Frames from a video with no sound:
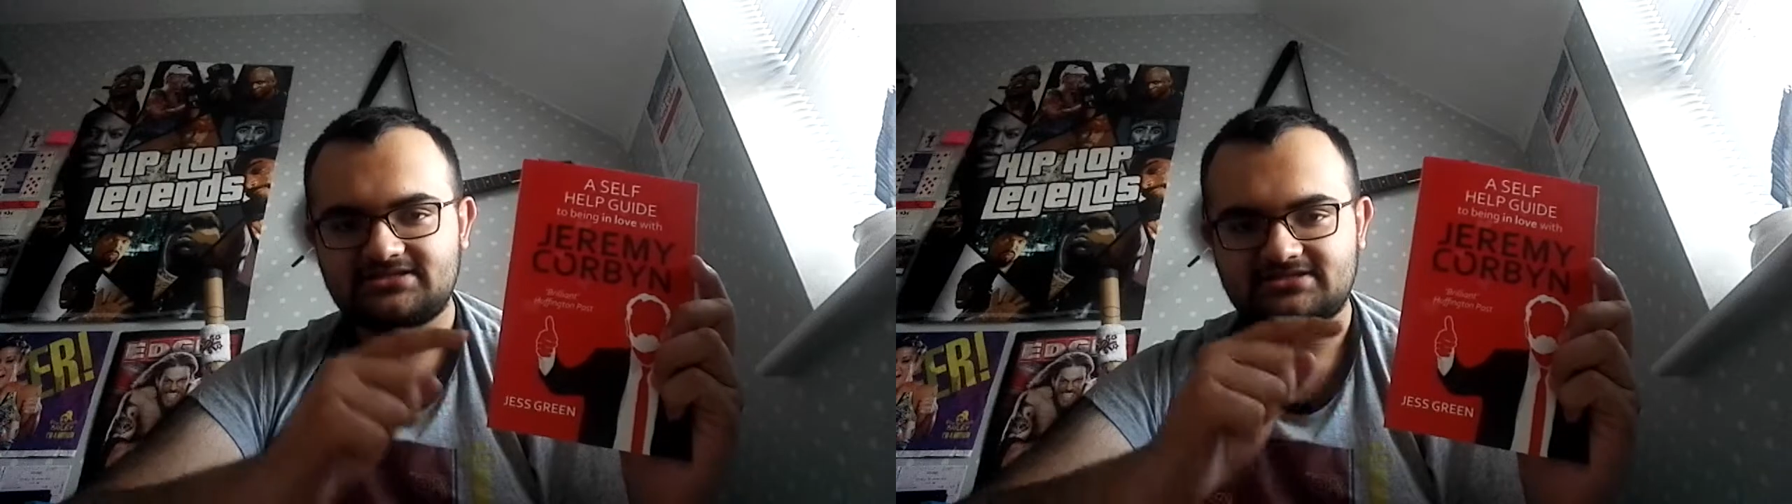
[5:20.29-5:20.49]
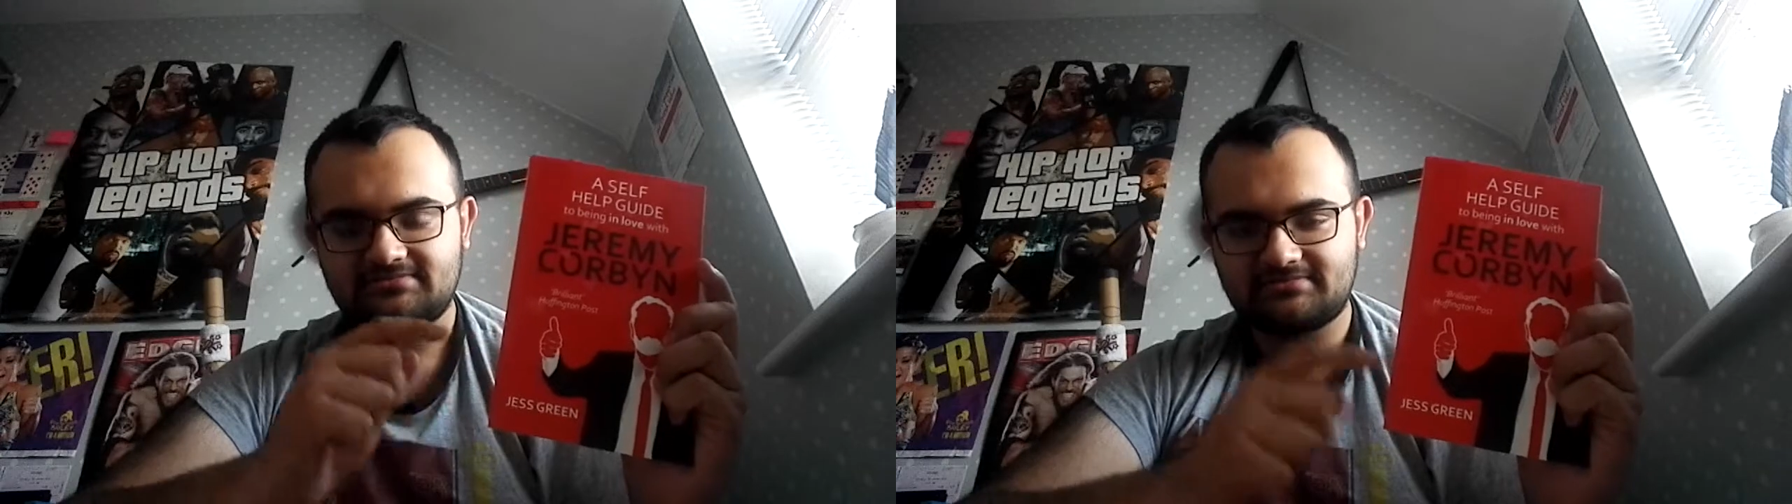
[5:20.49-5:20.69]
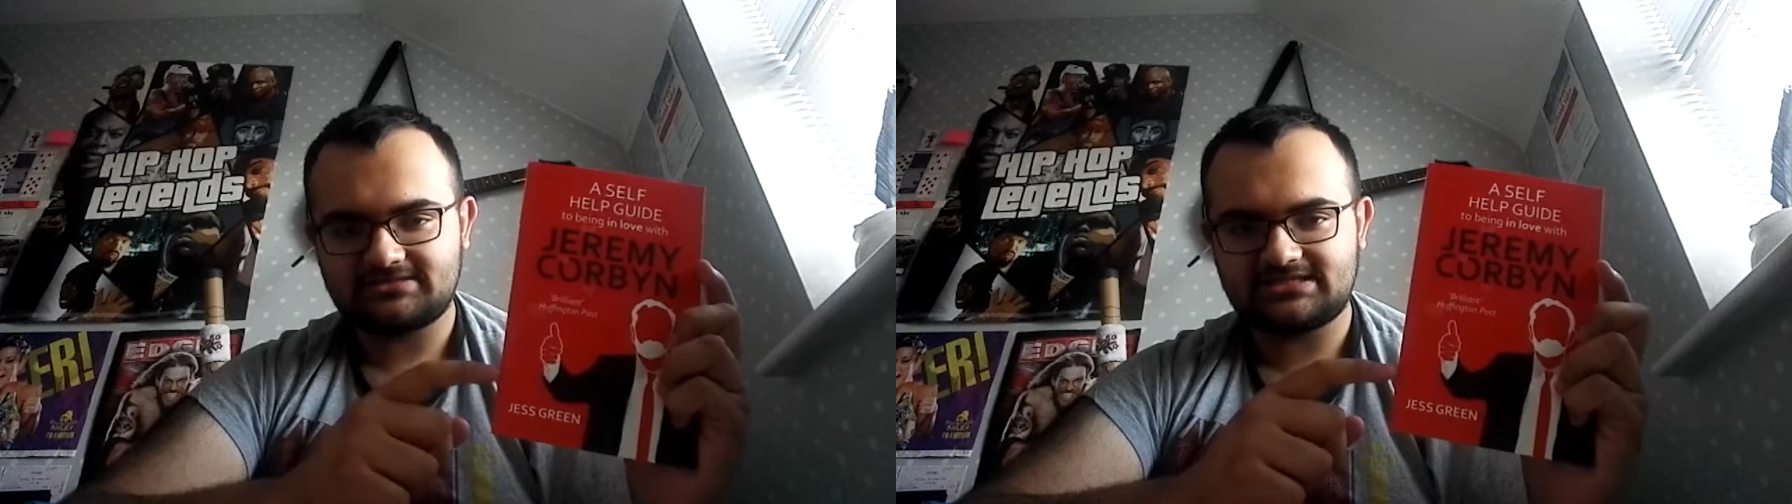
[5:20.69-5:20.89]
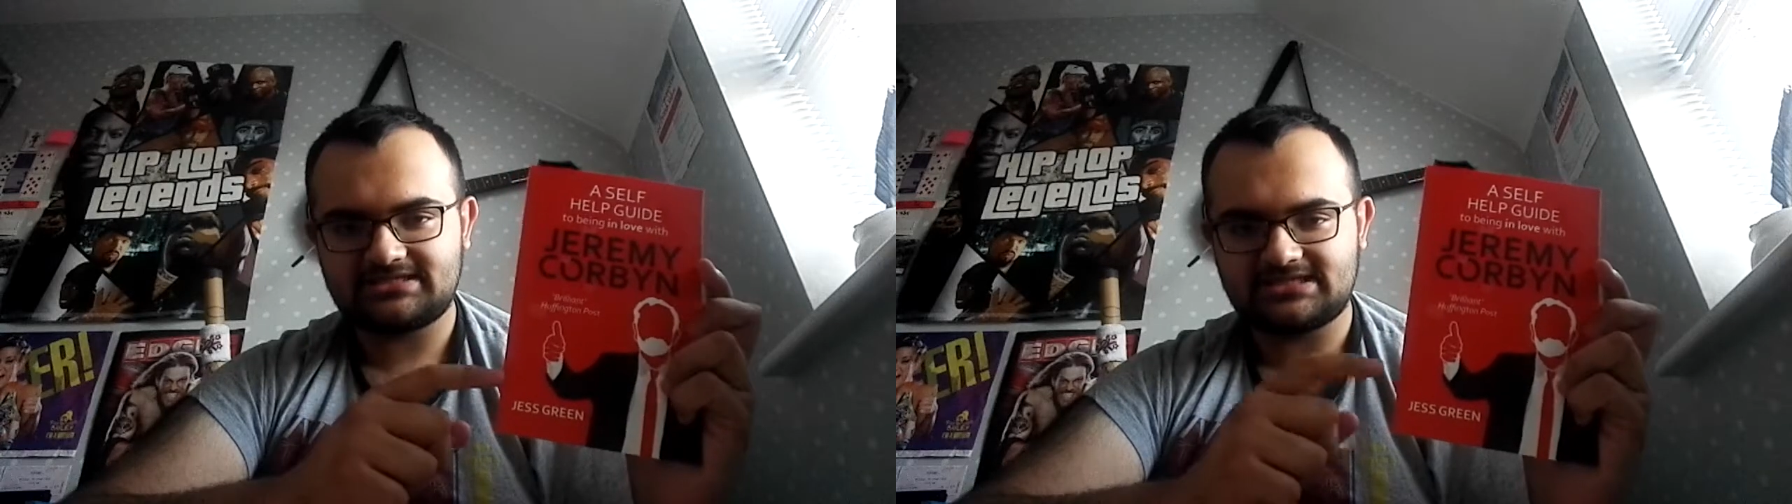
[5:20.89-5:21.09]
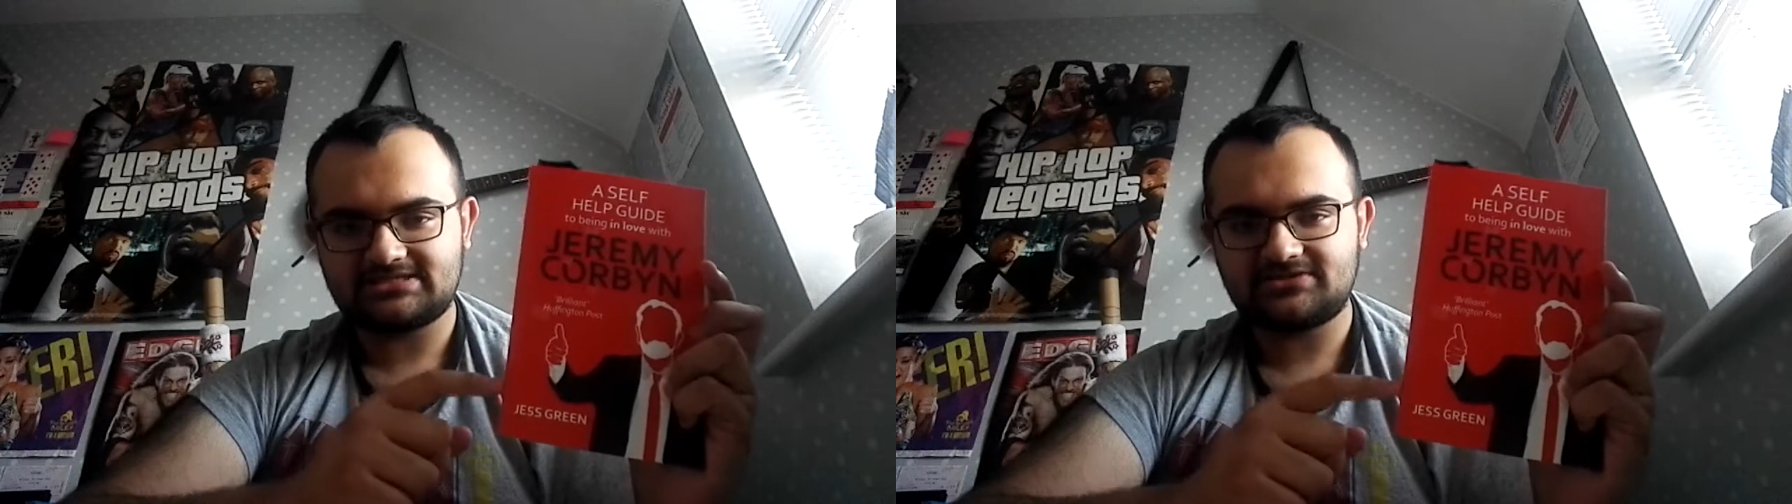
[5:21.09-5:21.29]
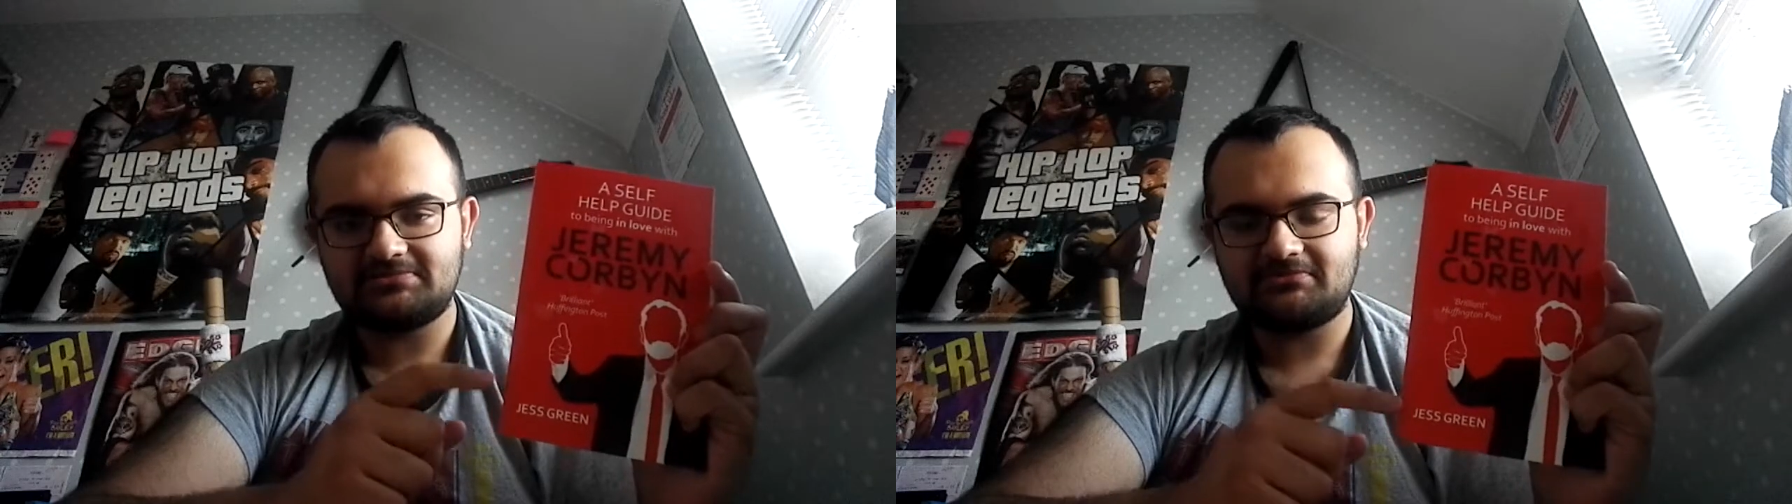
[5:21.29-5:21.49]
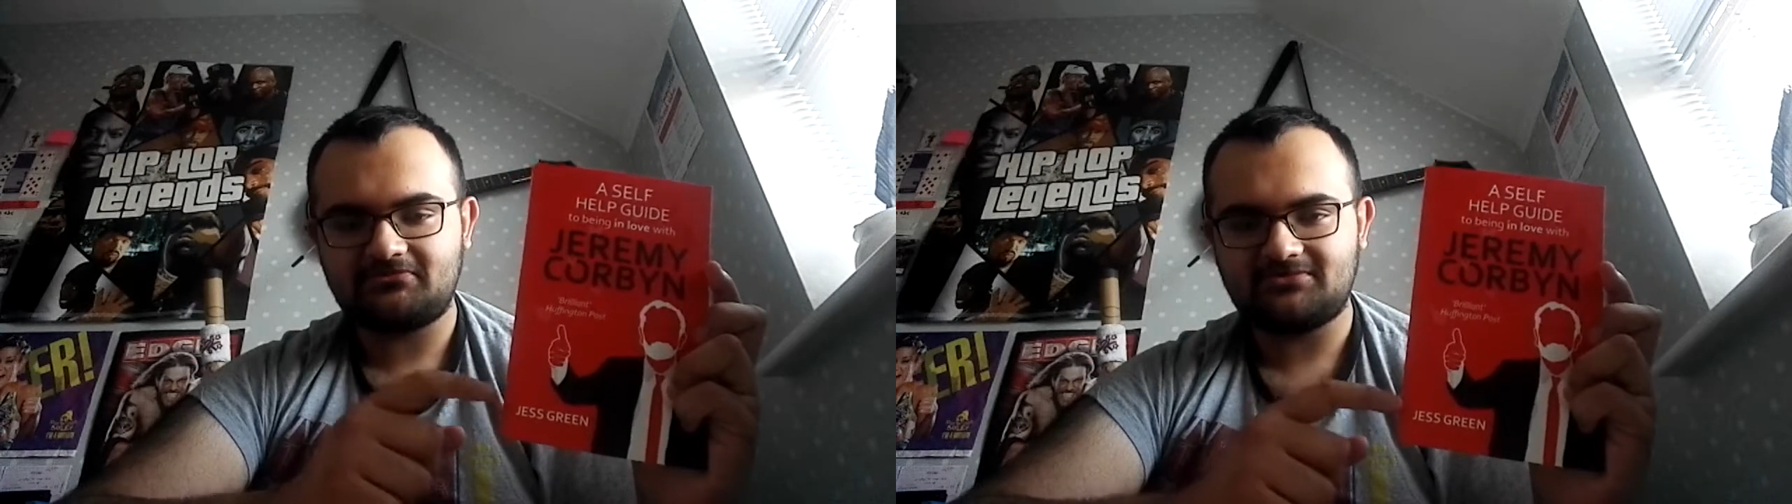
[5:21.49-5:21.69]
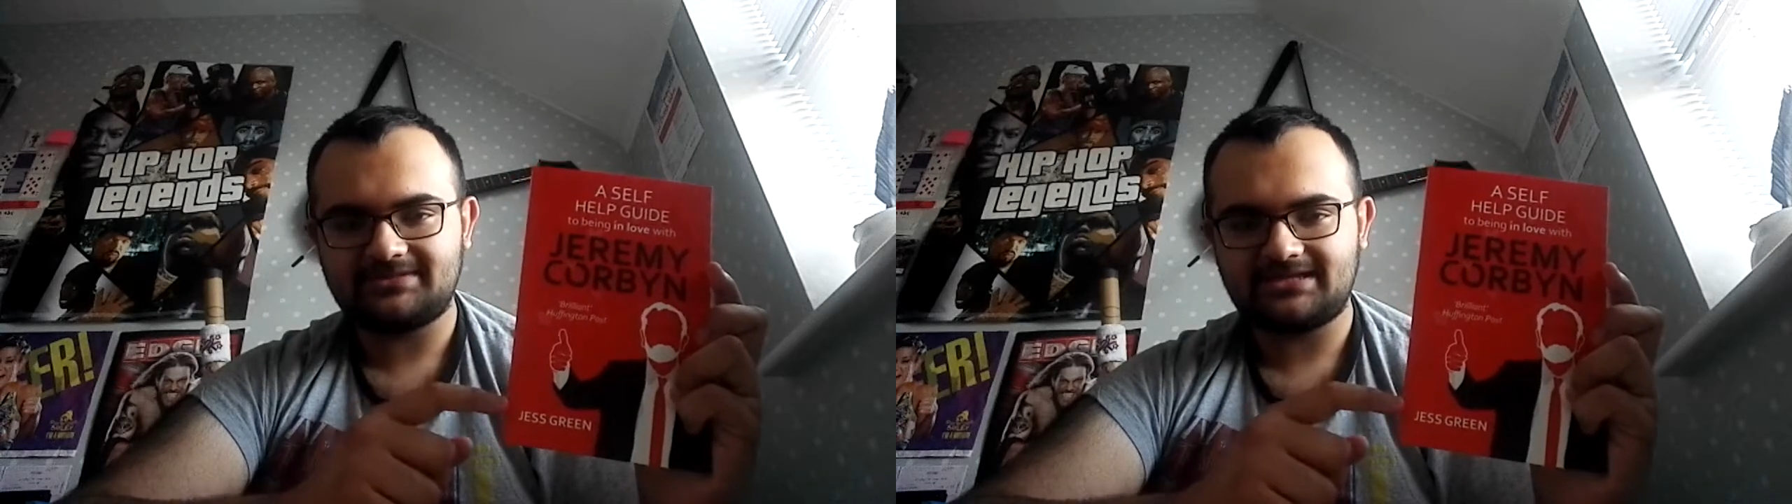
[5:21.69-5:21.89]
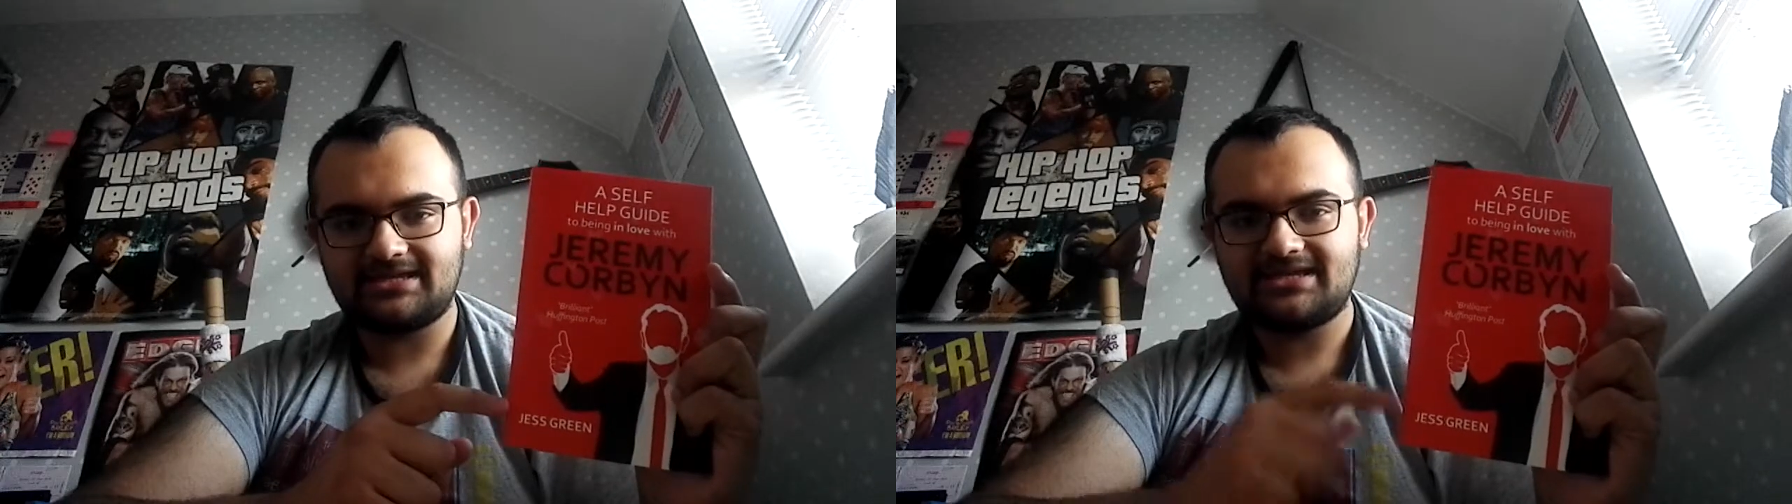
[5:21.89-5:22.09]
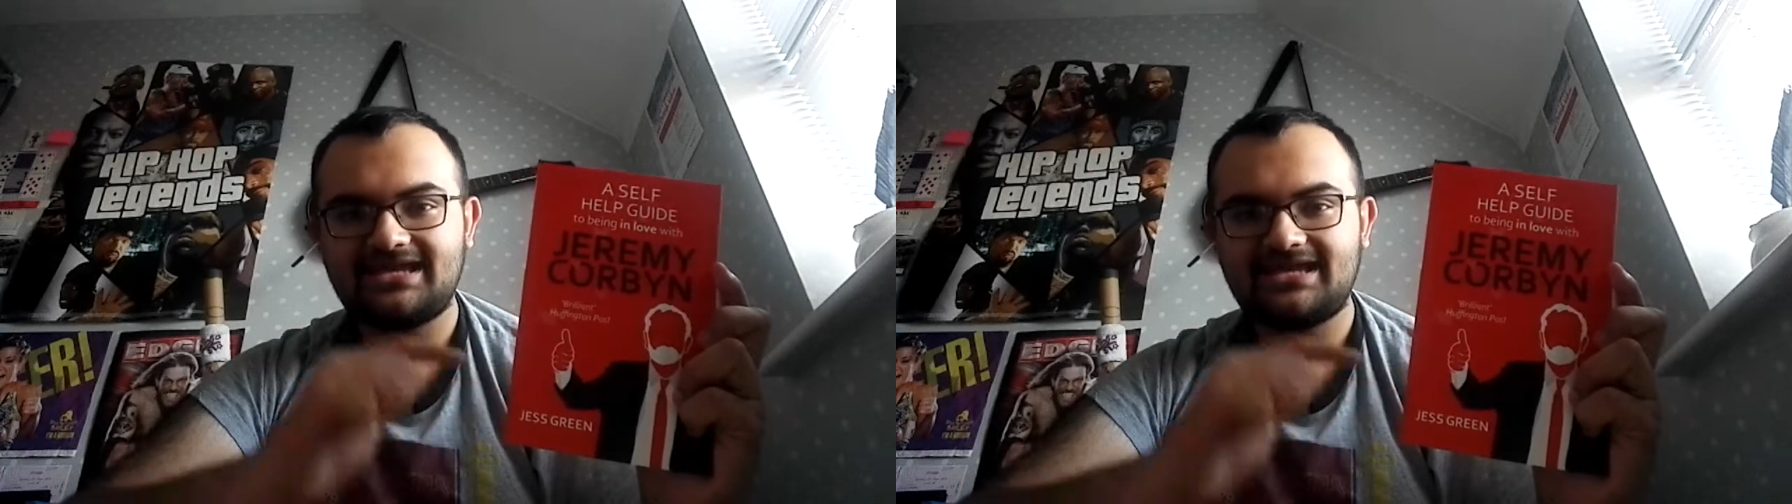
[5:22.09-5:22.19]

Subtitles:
to see Jess Green performing,